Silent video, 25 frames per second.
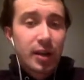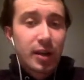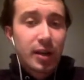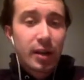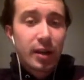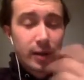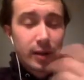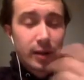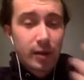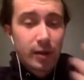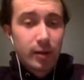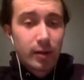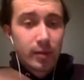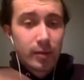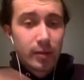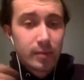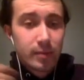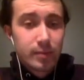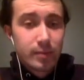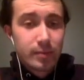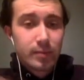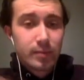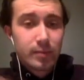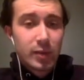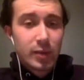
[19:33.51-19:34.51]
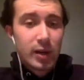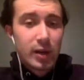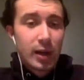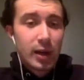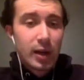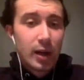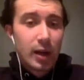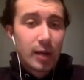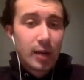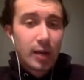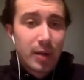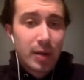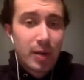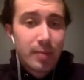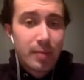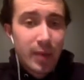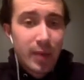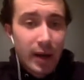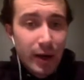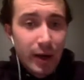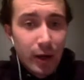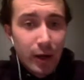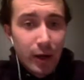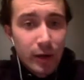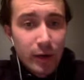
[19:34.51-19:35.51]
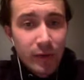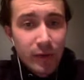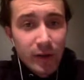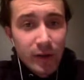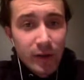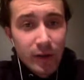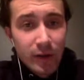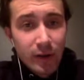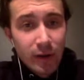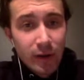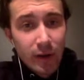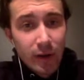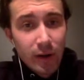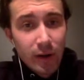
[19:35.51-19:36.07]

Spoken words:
like little kind of like bum bag over your